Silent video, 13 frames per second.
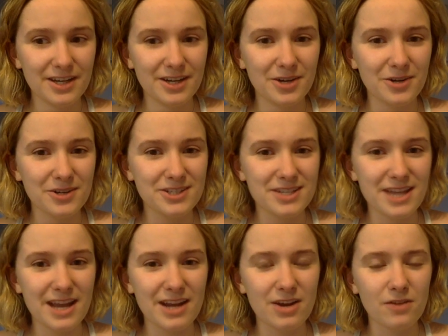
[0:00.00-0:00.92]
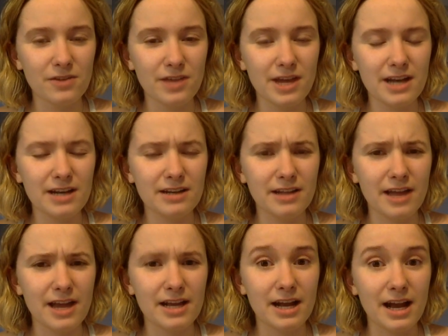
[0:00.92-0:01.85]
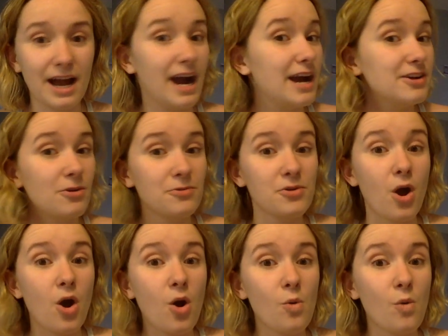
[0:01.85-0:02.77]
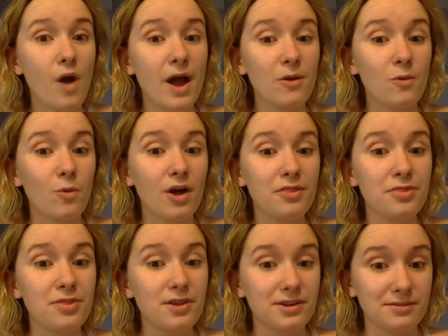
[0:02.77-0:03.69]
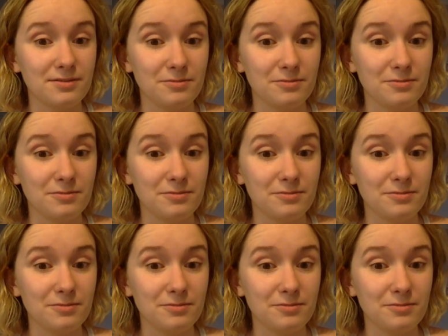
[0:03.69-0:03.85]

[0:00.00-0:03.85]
who were staying overnight. Like, I don't know why, what the